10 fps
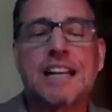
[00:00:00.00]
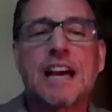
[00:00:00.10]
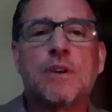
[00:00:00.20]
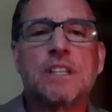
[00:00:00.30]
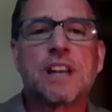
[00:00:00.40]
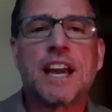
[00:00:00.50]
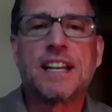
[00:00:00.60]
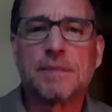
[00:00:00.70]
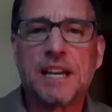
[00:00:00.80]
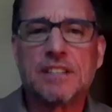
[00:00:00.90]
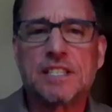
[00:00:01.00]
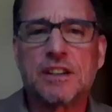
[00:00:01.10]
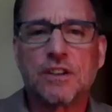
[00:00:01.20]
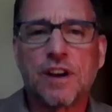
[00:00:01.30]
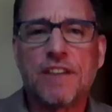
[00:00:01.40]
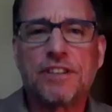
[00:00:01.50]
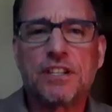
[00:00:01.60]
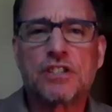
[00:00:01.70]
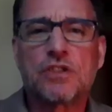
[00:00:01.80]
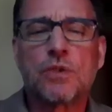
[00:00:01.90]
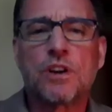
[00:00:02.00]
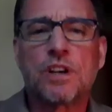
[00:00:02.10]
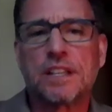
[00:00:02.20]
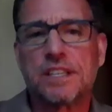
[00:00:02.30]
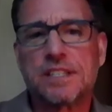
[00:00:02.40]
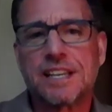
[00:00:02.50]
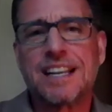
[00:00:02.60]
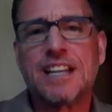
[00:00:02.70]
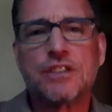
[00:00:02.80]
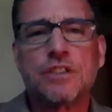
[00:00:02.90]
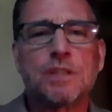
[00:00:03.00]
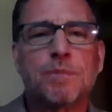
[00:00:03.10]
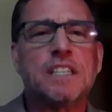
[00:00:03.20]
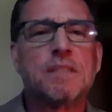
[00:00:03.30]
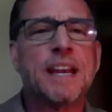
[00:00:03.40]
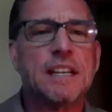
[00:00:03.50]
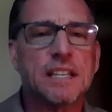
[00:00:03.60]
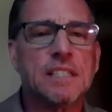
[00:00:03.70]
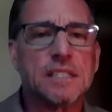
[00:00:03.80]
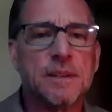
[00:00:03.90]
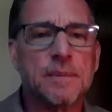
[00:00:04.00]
I always liked about xenograft historically is that it has good space maintenance.